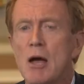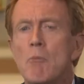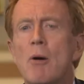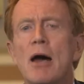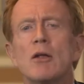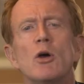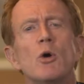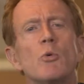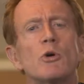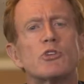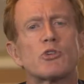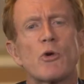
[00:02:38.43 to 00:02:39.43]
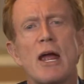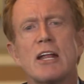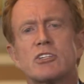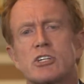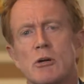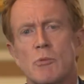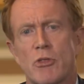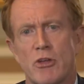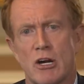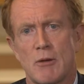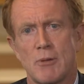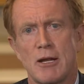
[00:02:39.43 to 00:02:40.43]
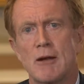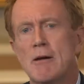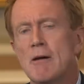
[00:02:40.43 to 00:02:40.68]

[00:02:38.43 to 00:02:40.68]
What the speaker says: But with transdermal therapy,